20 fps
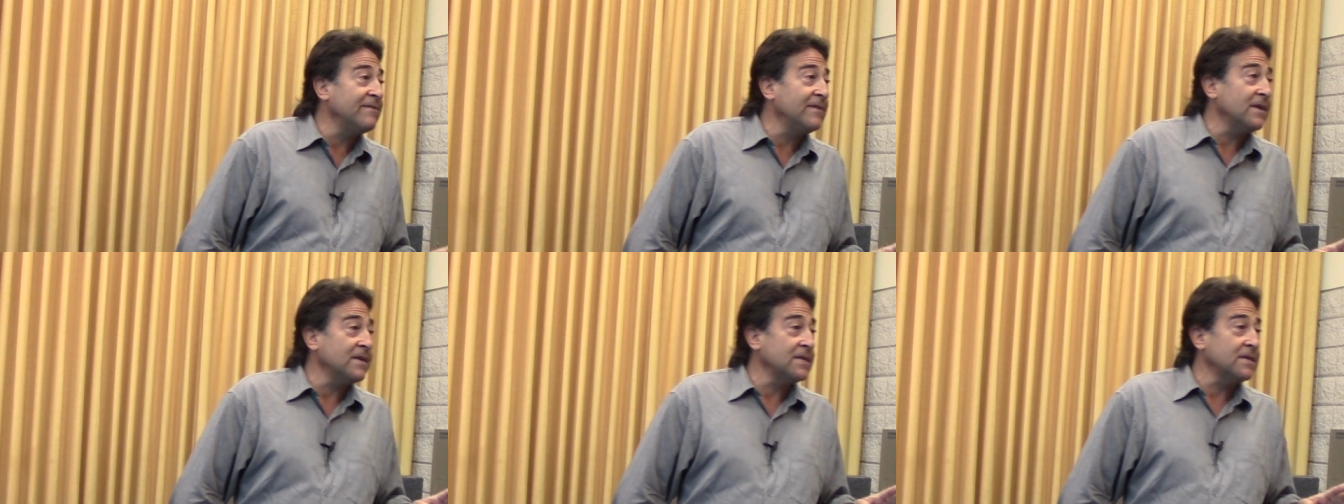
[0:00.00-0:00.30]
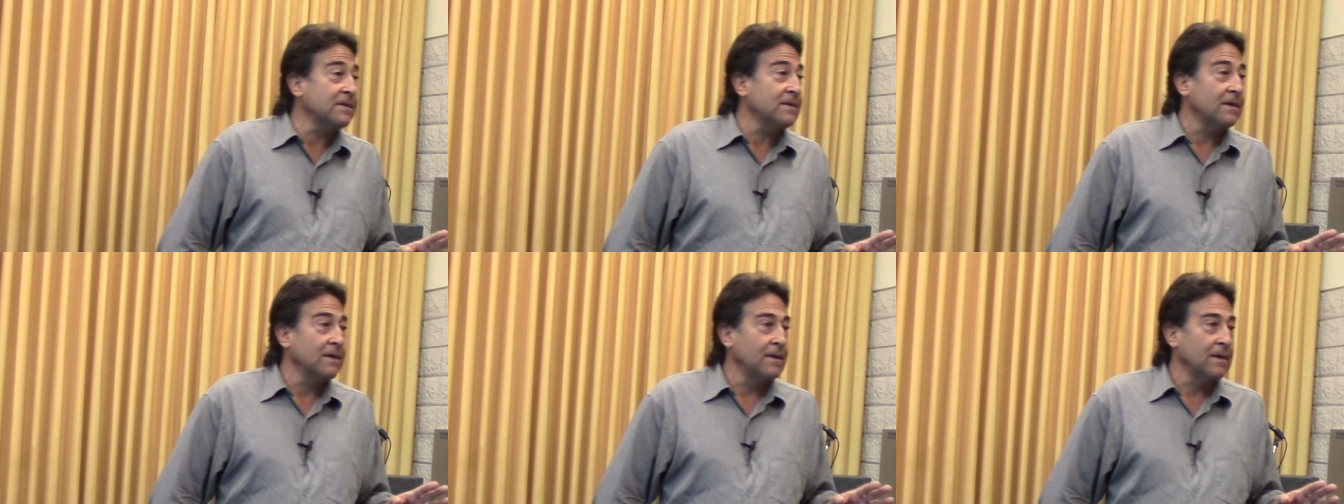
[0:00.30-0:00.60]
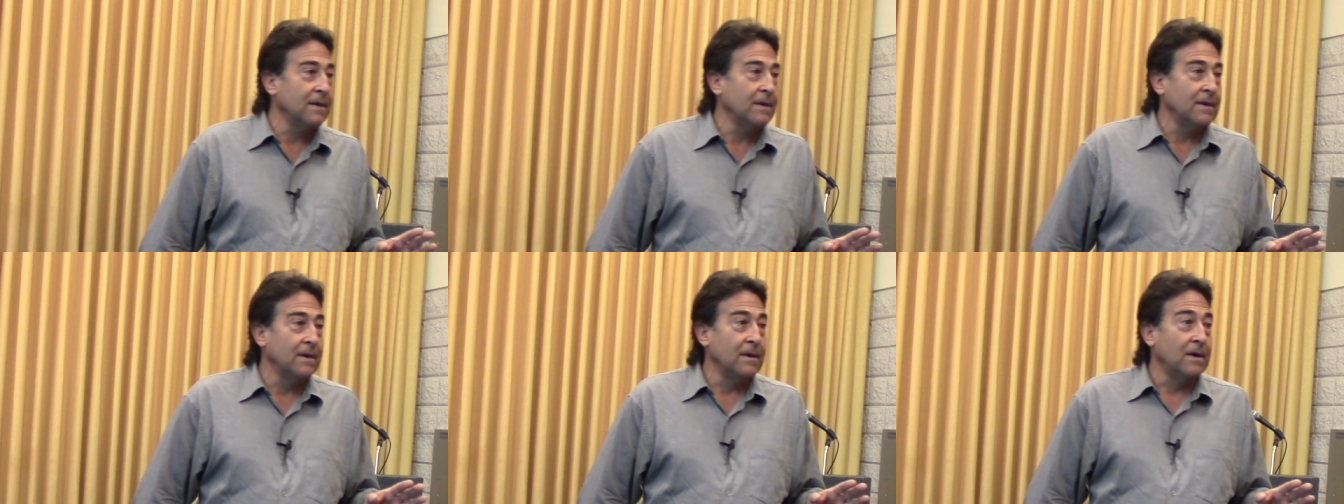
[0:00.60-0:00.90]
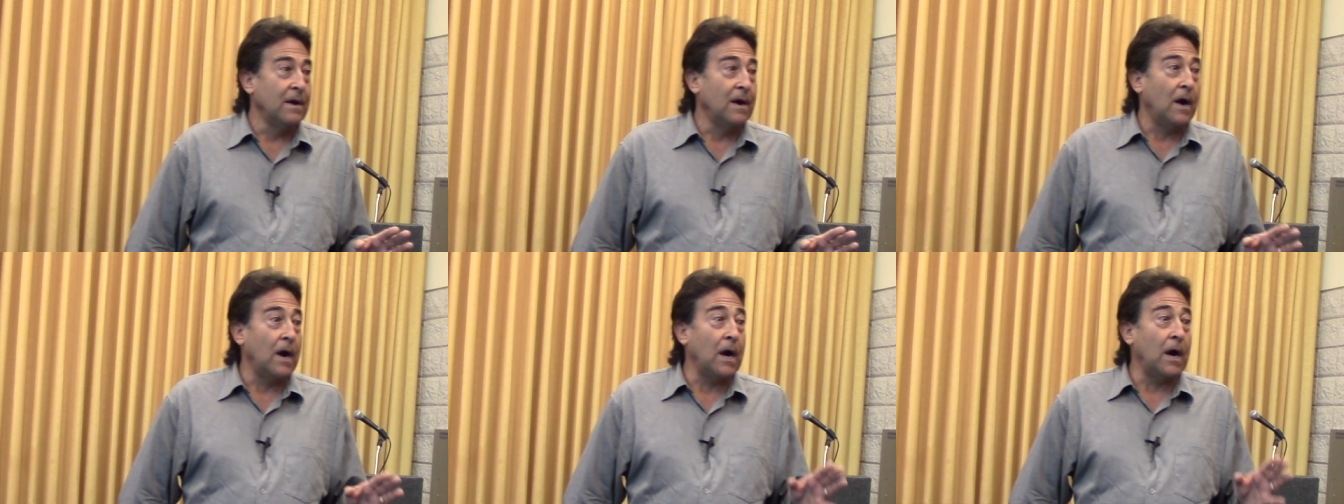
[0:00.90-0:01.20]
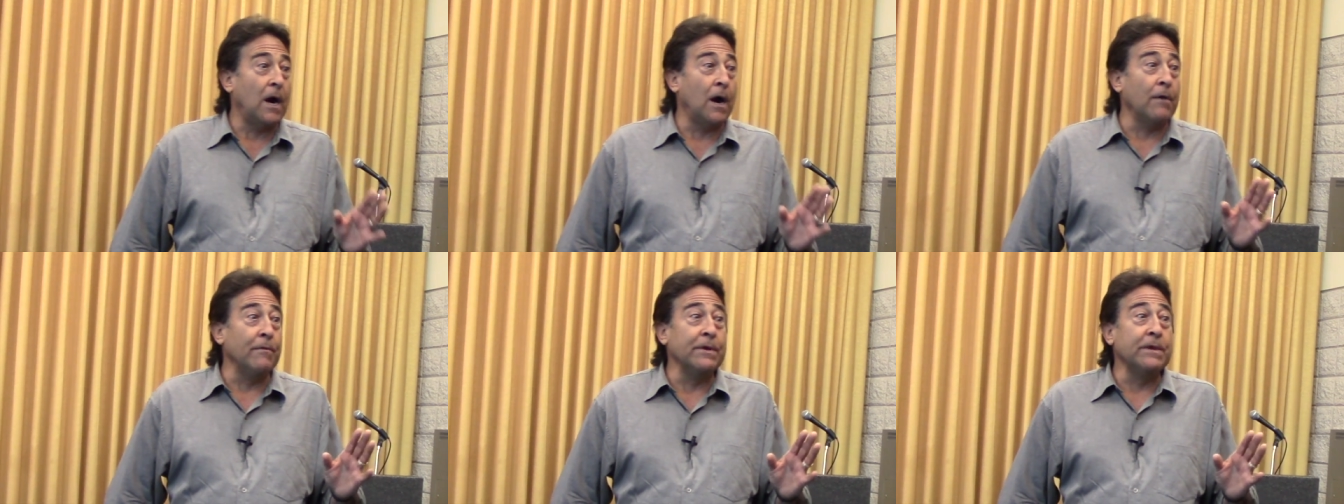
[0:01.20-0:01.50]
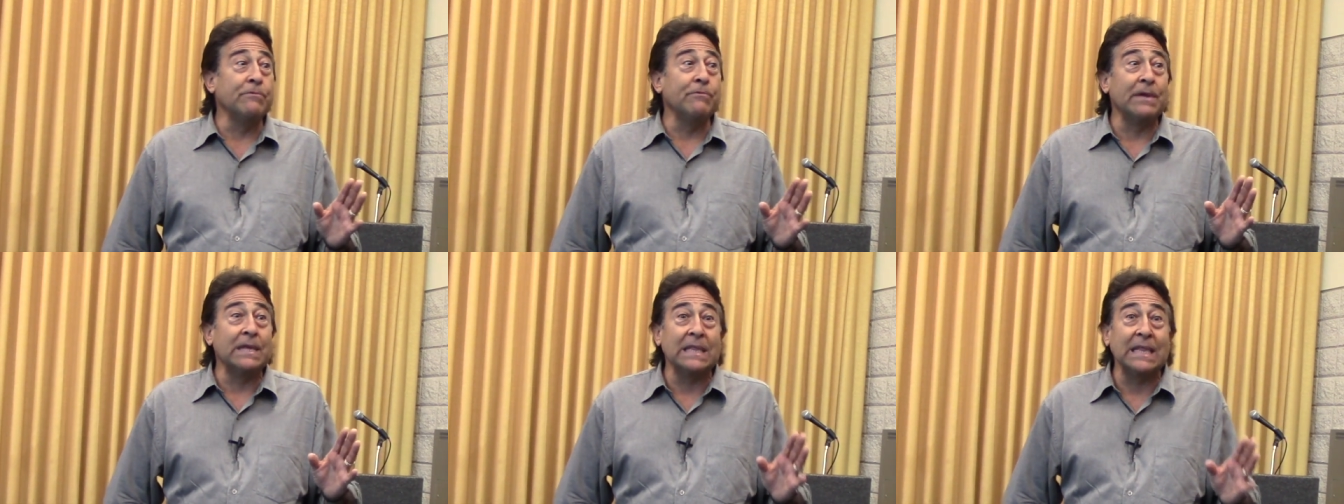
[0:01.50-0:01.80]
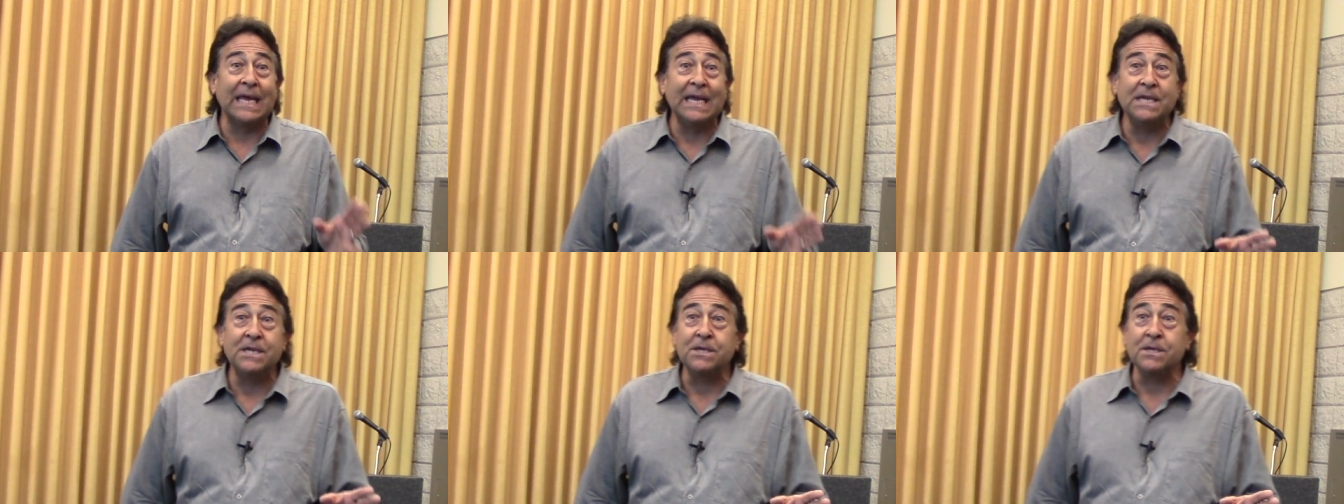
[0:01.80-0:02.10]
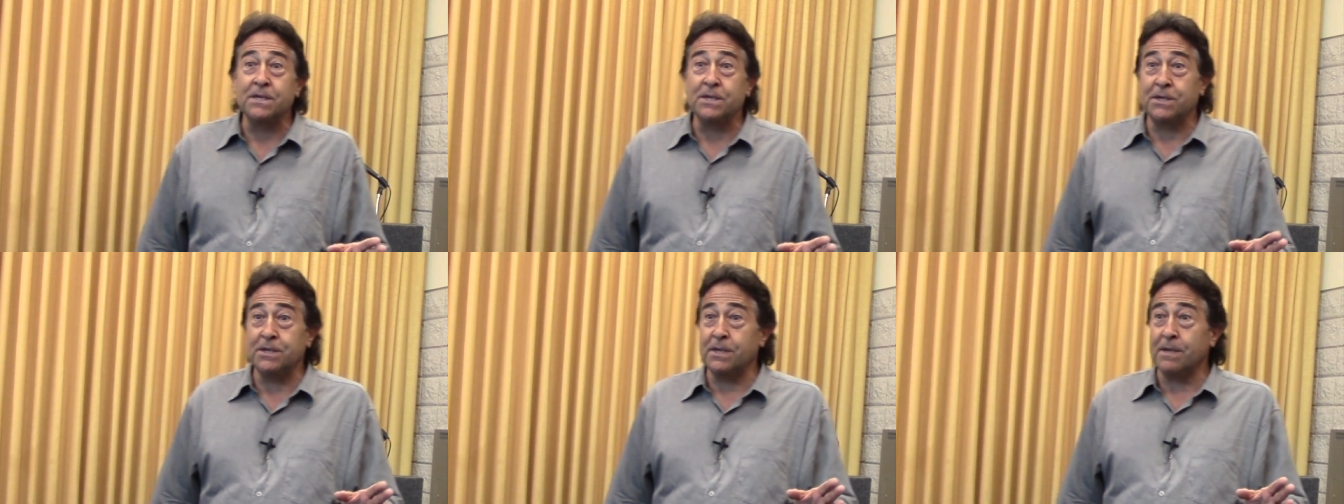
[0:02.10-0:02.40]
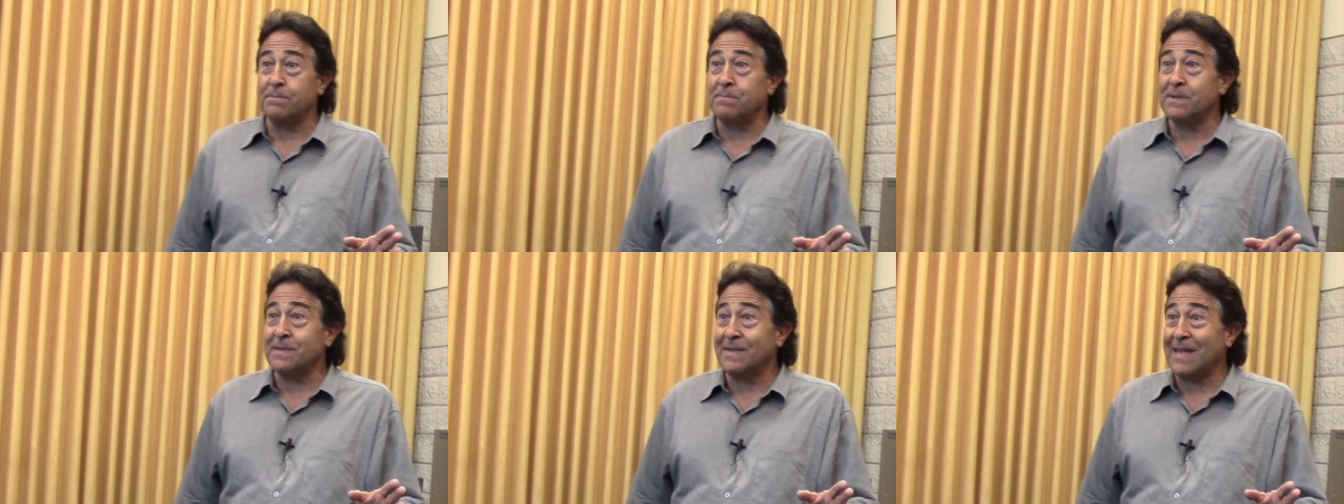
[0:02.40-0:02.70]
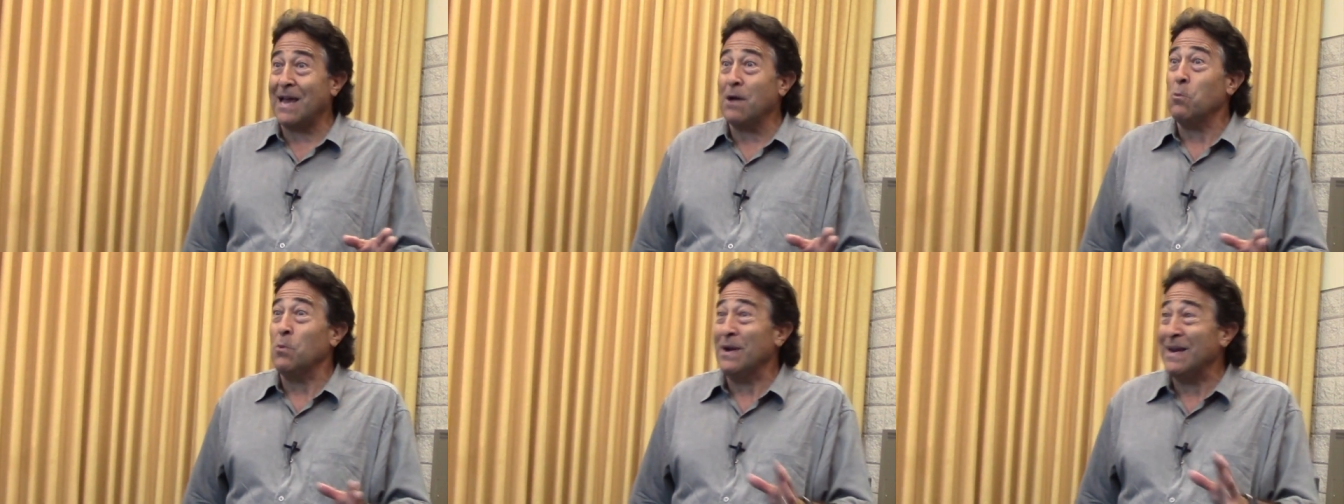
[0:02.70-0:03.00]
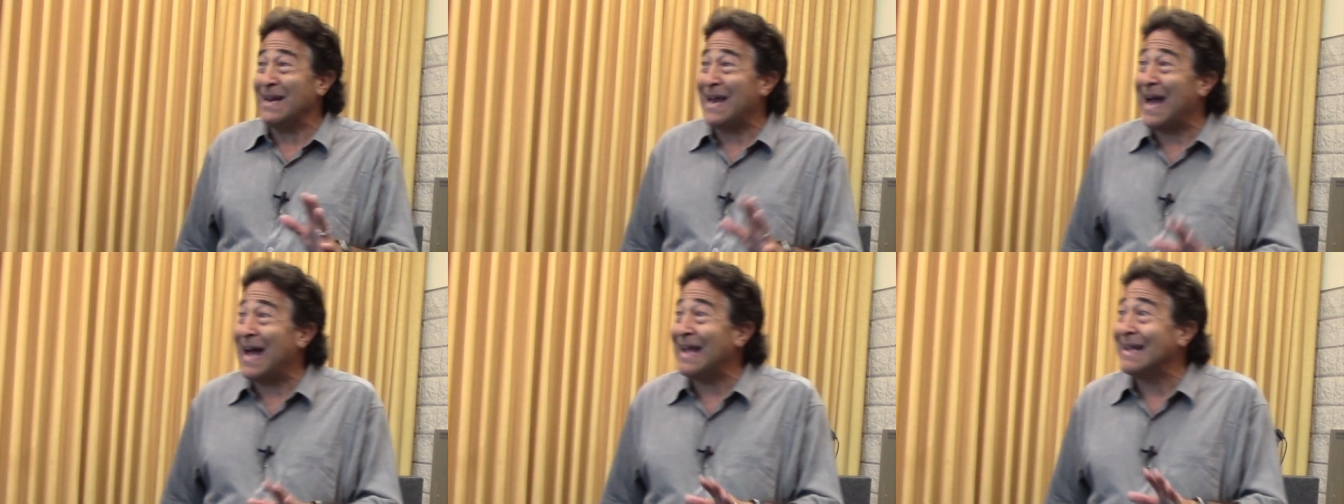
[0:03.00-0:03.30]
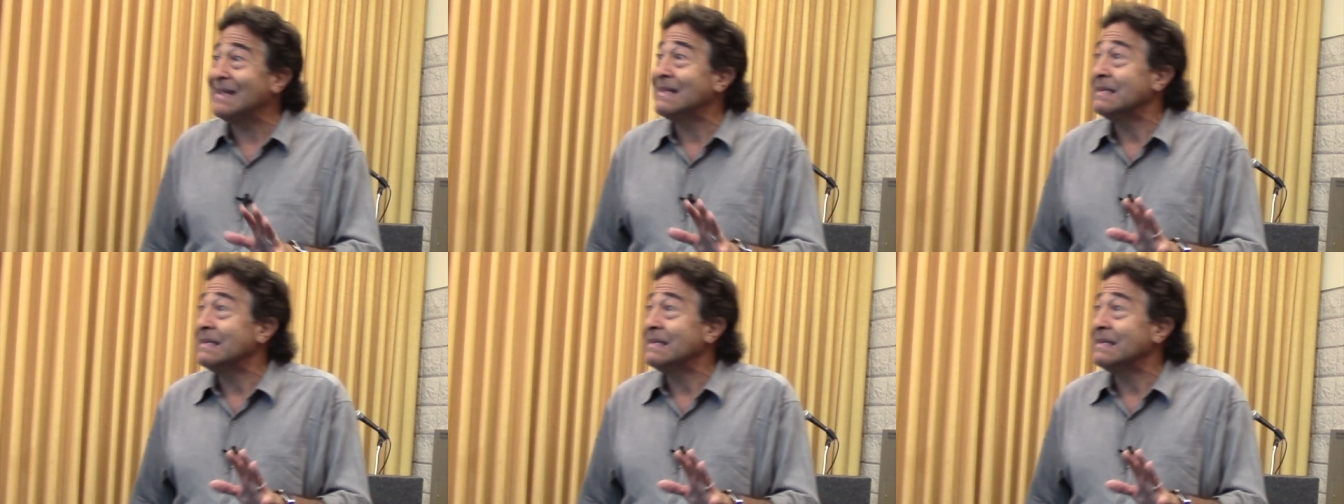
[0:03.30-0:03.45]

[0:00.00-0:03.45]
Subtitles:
us are in relationships that we're not